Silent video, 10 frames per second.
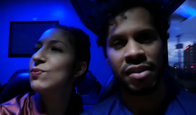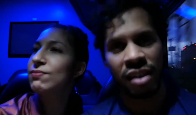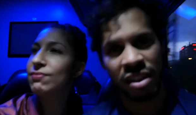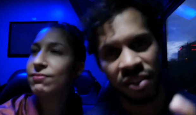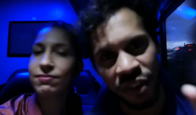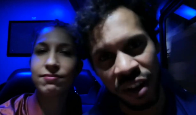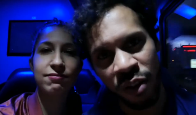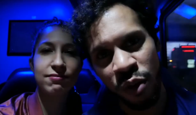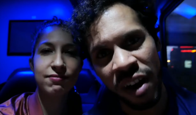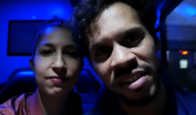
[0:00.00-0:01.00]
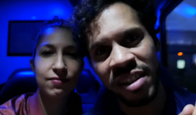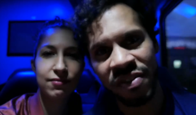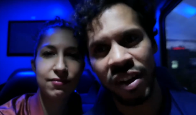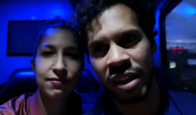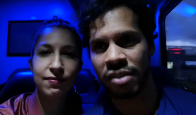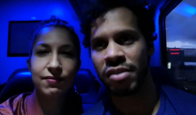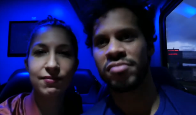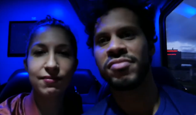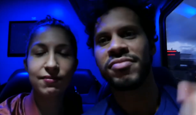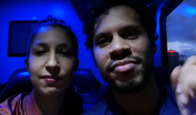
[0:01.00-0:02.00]
Speaker 1: that's very wise advice
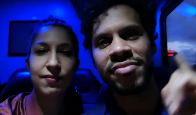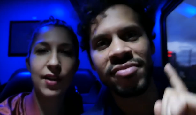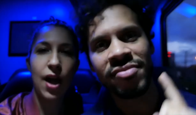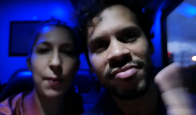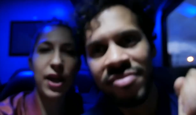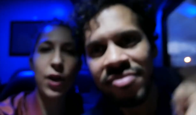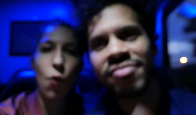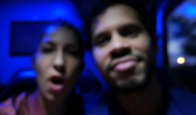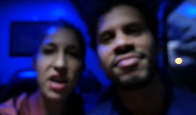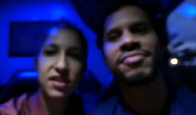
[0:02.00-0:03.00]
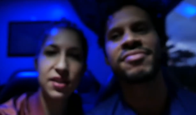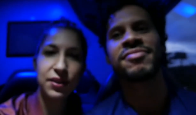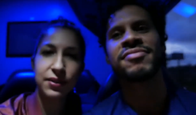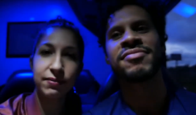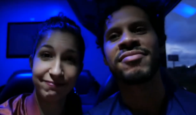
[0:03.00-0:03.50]
Speaker 2: I'm getting wiser